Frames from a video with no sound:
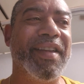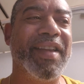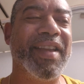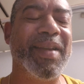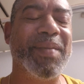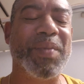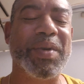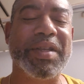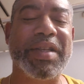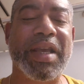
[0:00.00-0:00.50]

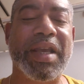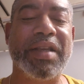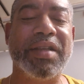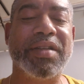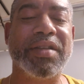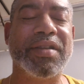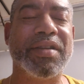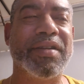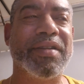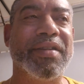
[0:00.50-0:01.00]

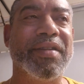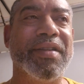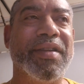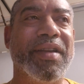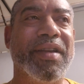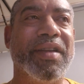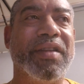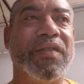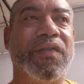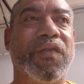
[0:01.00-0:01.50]
imitation
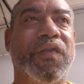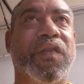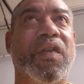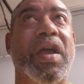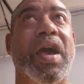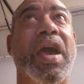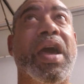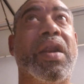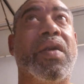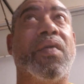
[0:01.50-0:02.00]
is
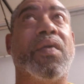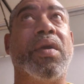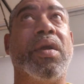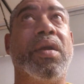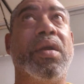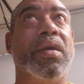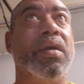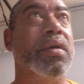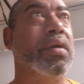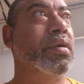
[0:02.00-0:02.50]
flattery.
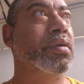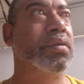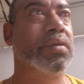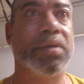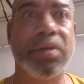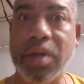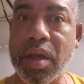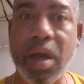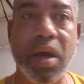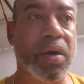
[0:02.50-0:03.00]

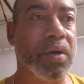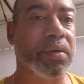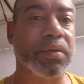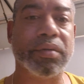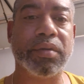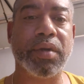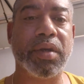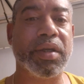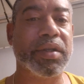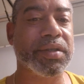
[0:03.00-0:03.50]
No,
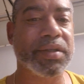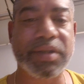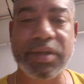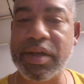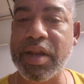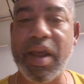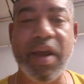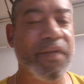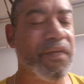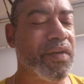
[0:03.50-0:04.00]
it's
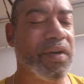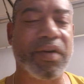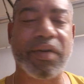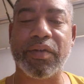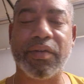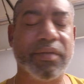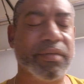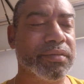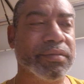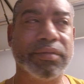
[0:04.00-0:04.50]
never